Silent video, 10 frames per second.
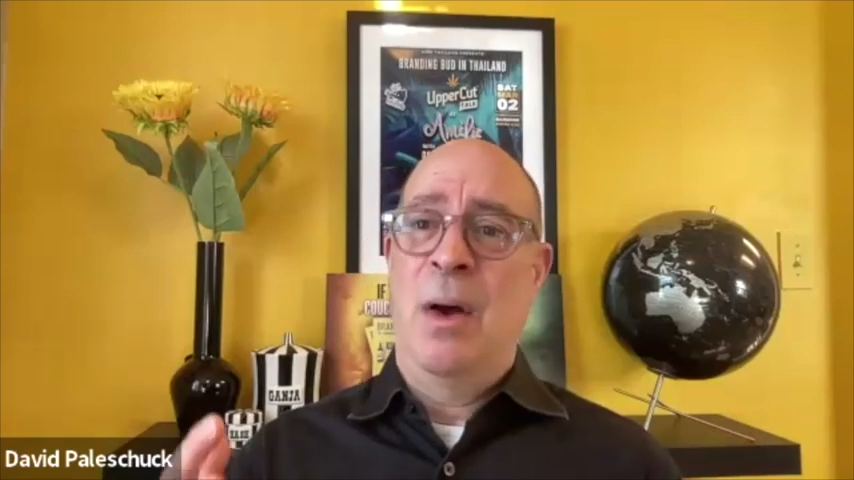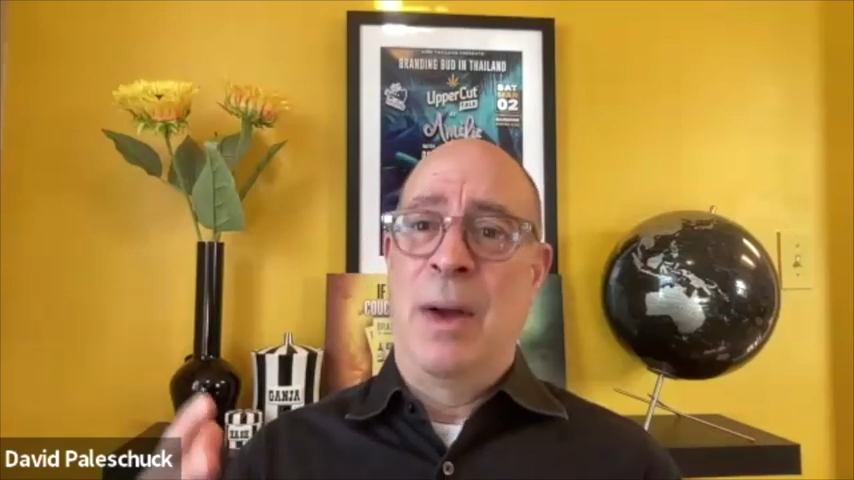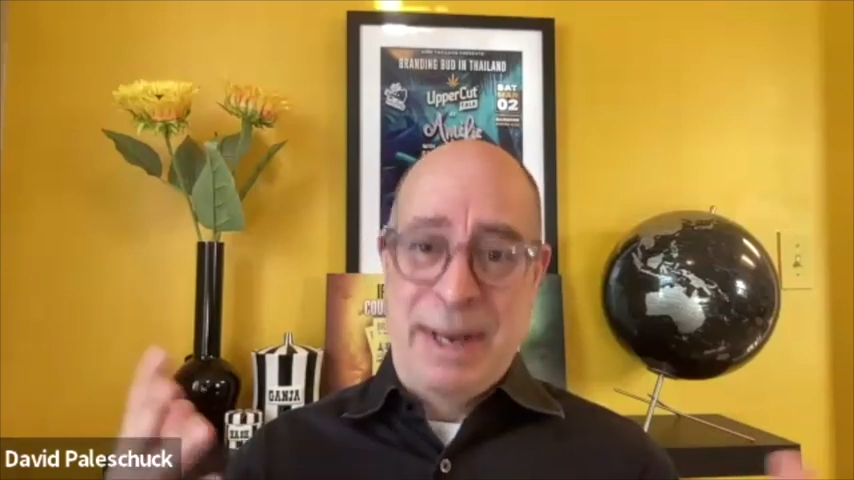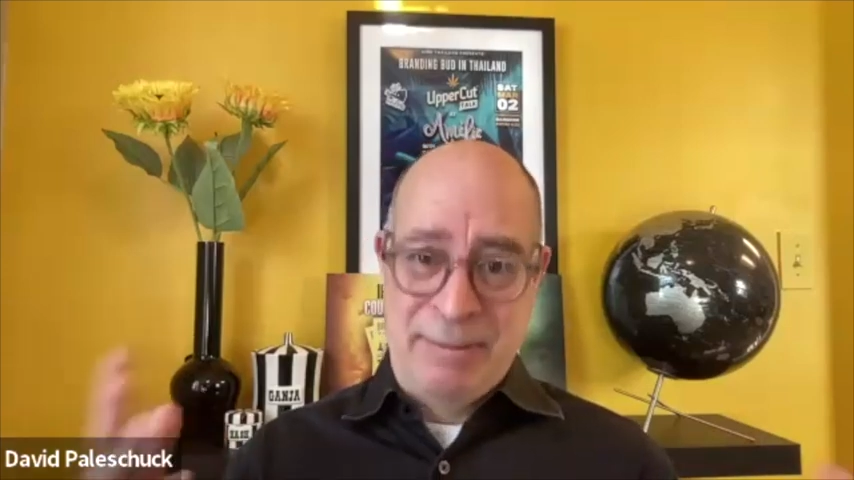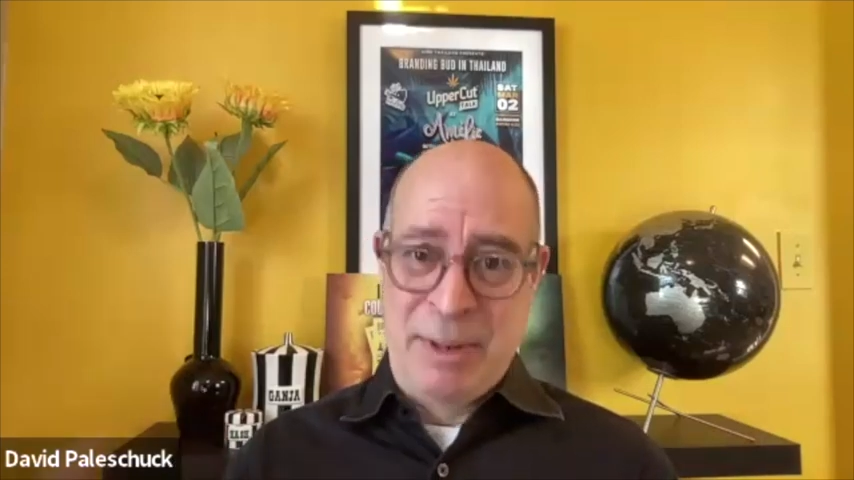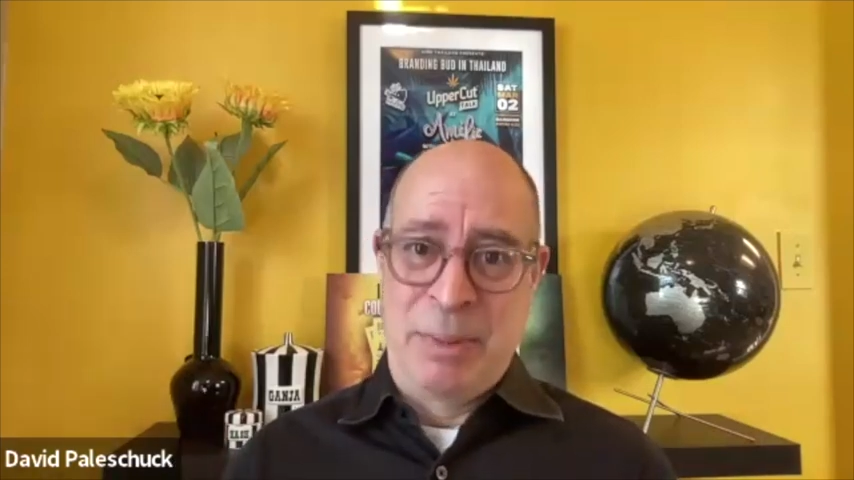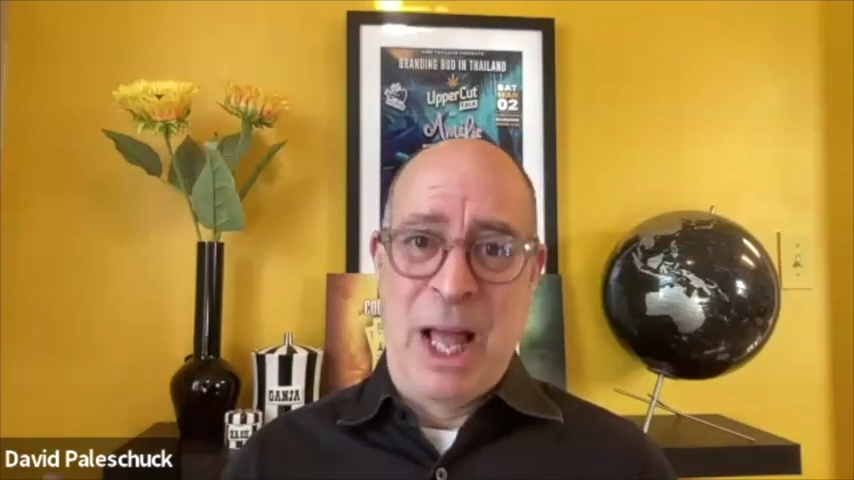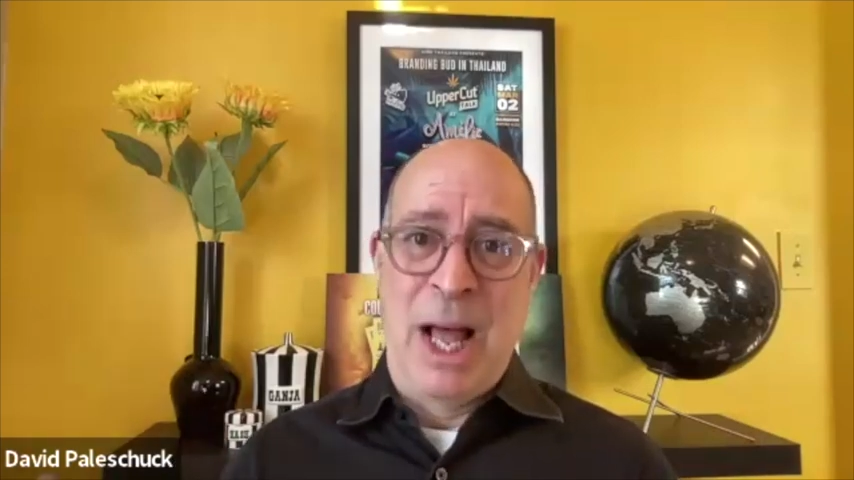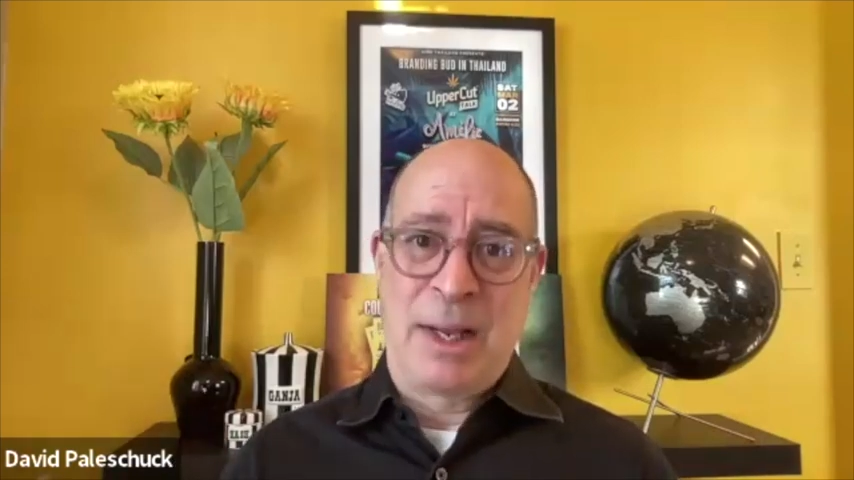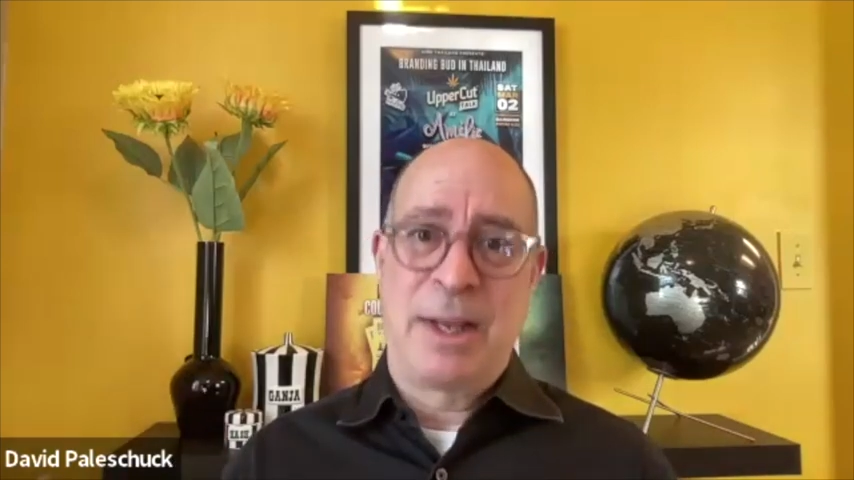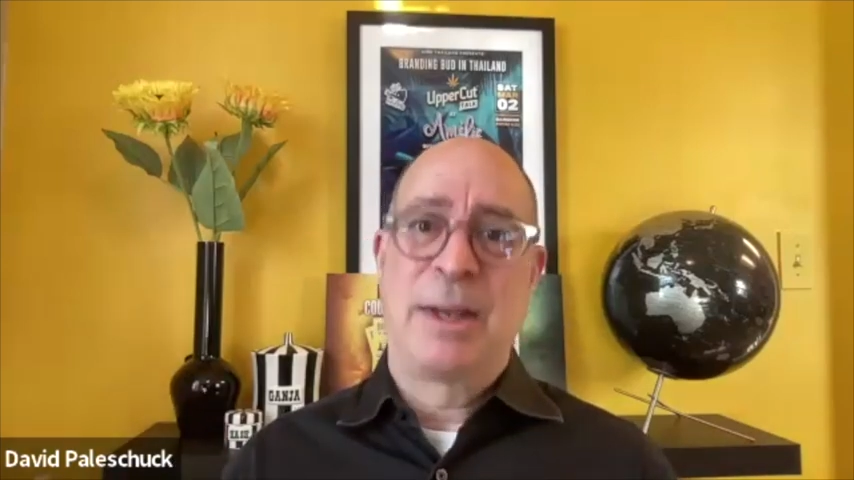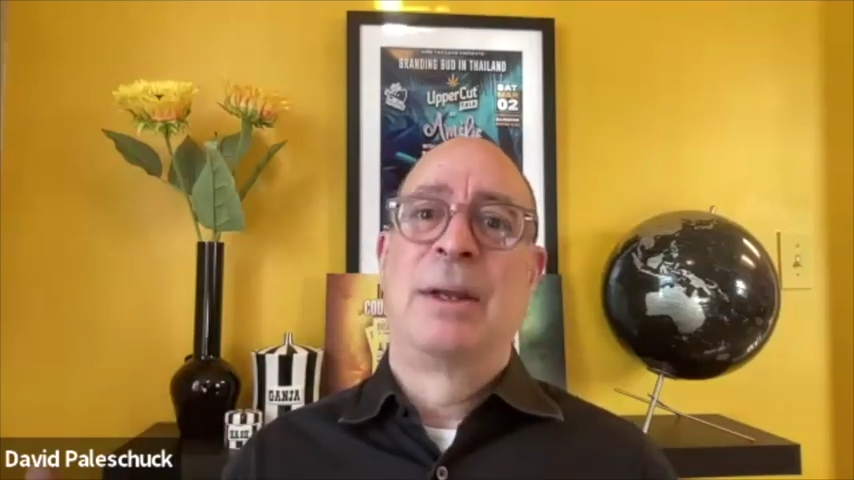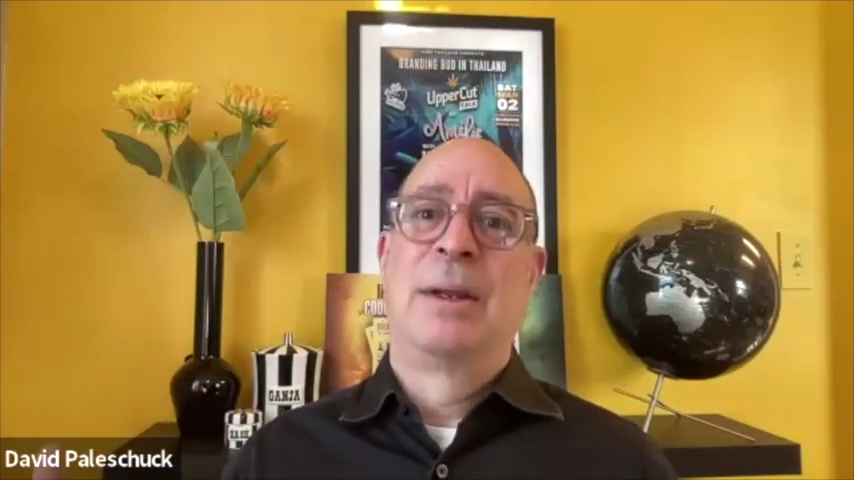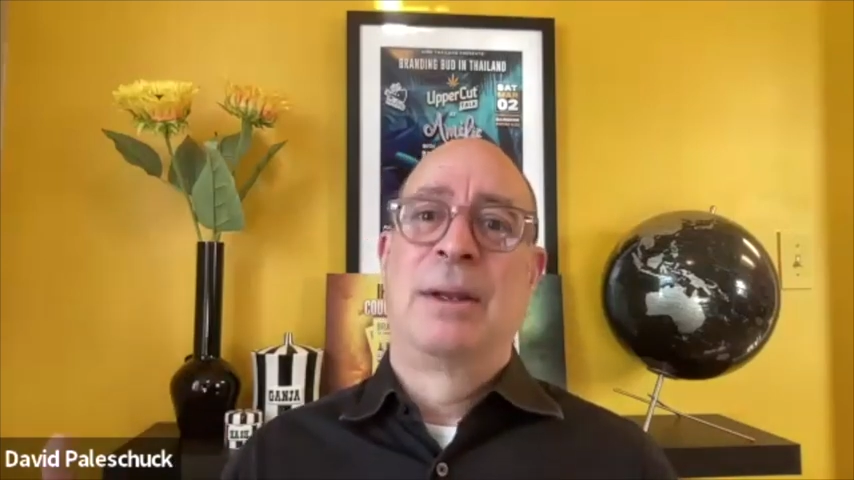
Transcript: on every block,